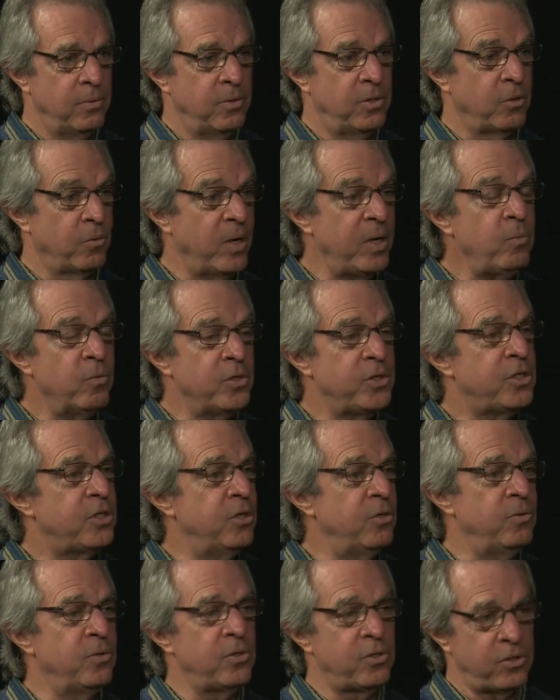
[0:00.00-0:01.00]
the Greenwood
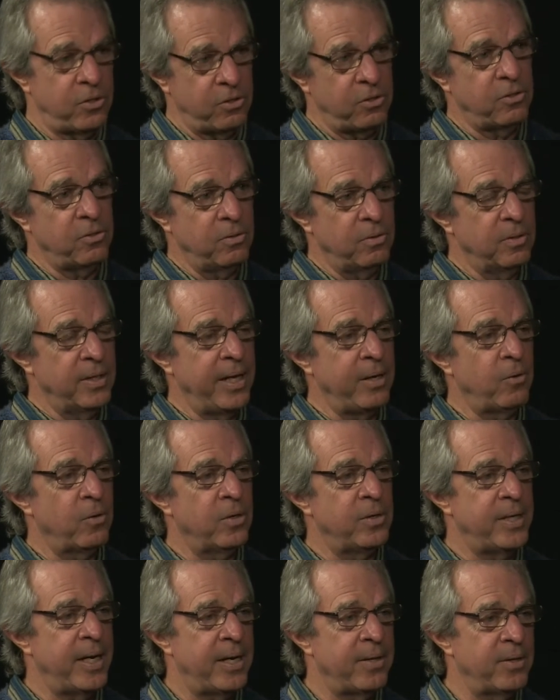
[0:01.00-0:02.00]
students later
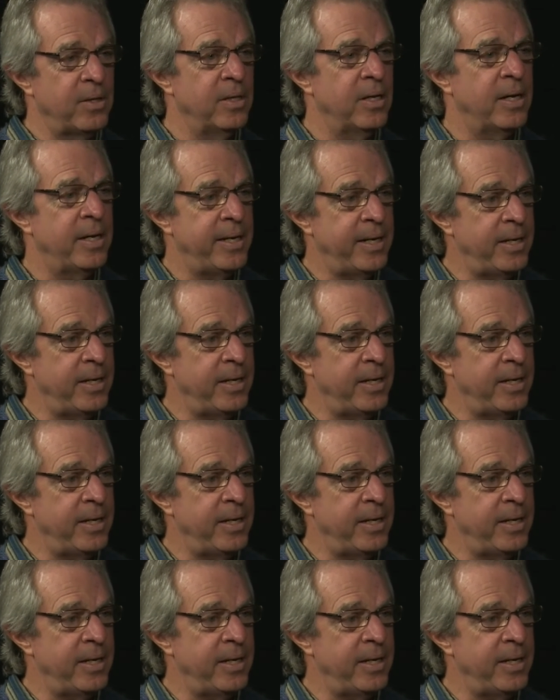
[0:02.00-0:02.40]
on down the line.